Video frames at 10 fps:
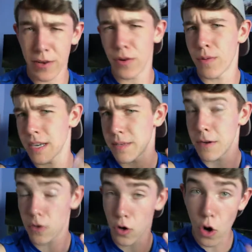you don't want to
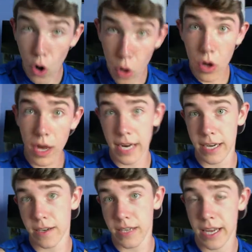spend a whole lot on
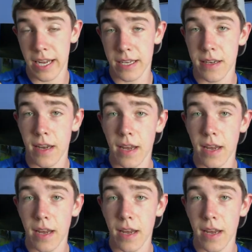your tanks,